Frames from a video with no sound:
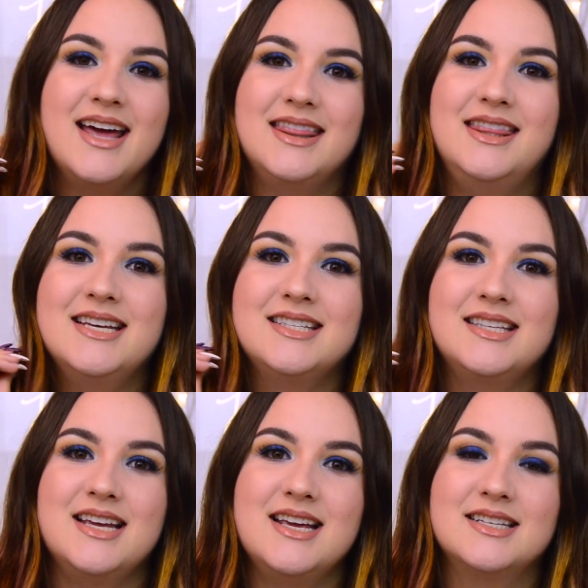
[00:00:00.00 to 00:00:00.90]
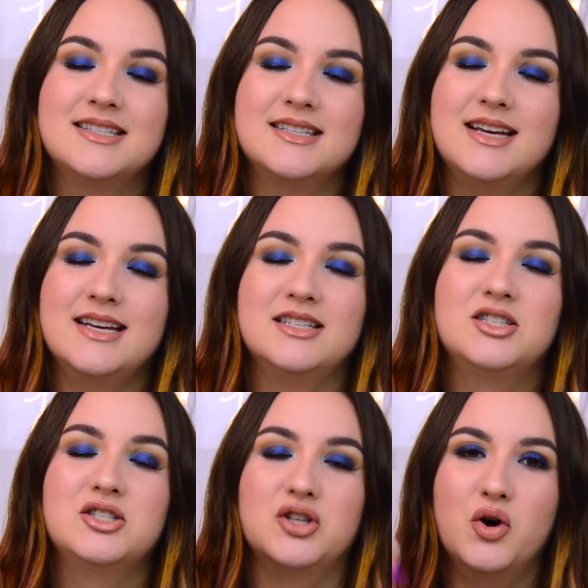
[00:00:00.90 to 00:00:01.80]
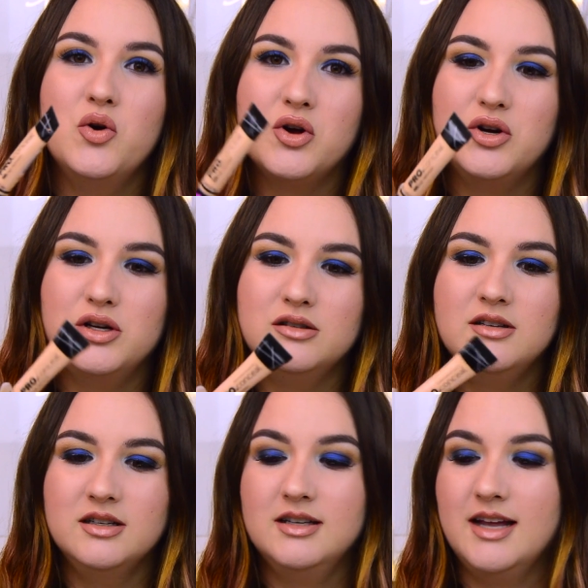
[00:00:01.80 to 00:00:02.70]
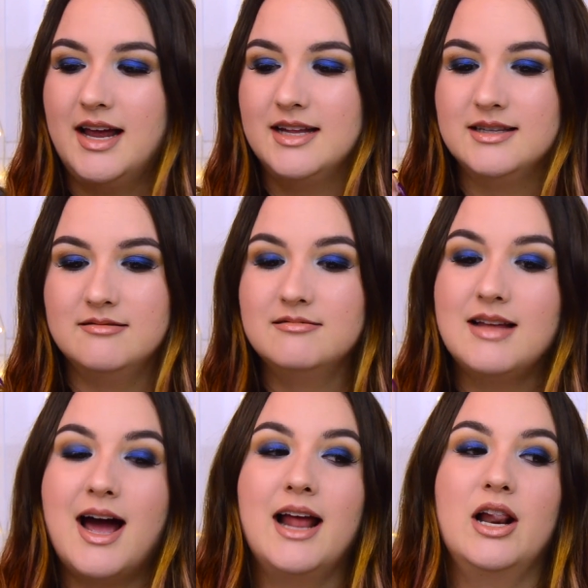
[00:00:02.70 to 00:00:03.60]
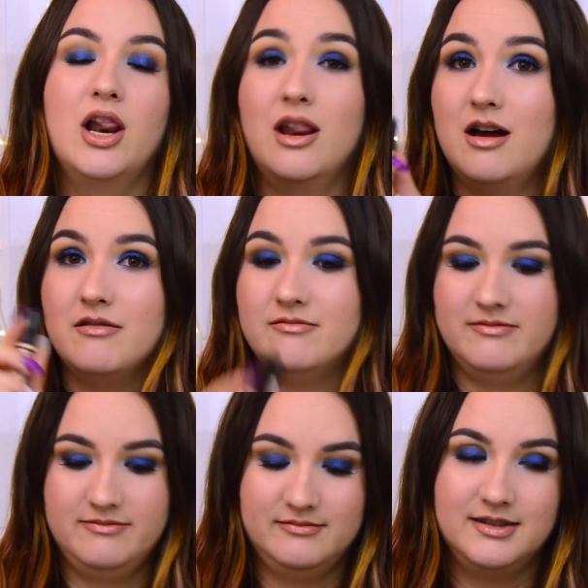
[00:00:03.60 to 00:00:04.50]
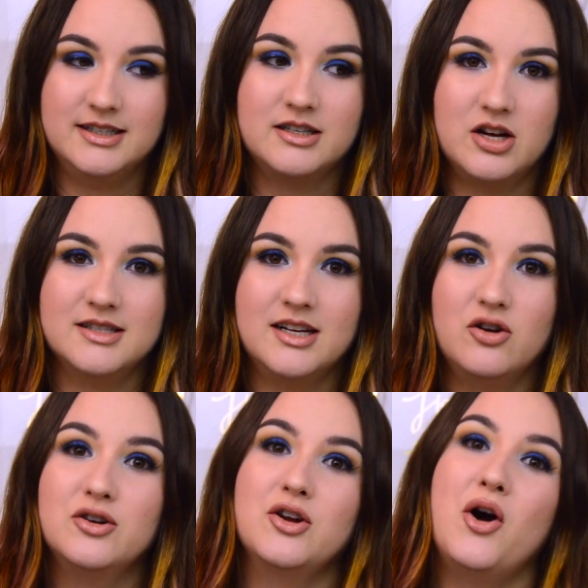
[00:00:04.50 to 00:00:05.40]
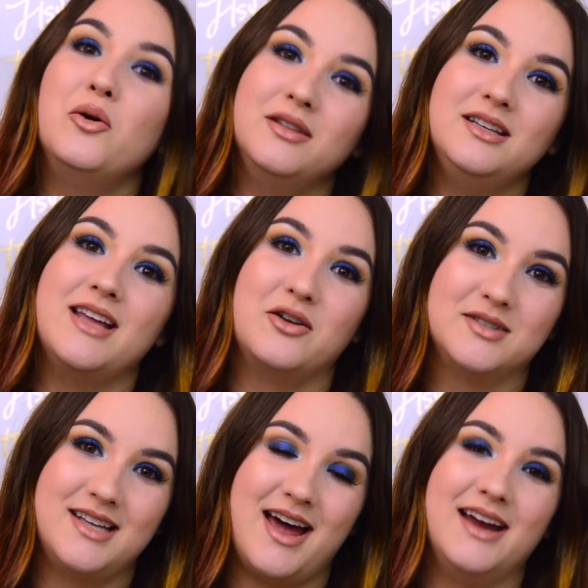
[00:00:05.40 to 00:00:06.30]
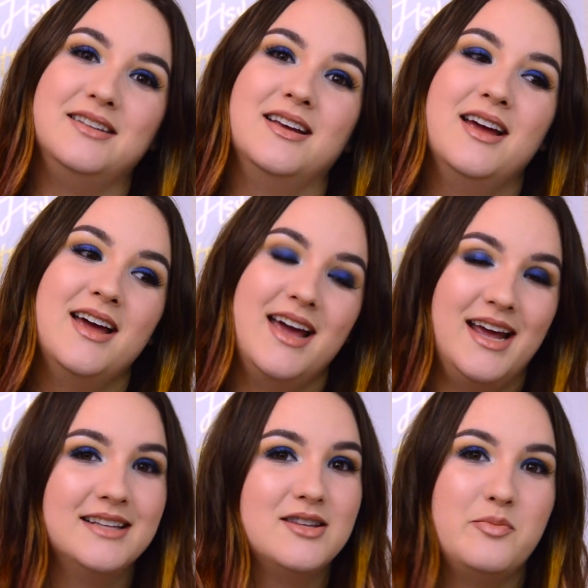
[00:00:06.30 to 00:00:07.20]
This thing is so good and I love this concealer. The only downside is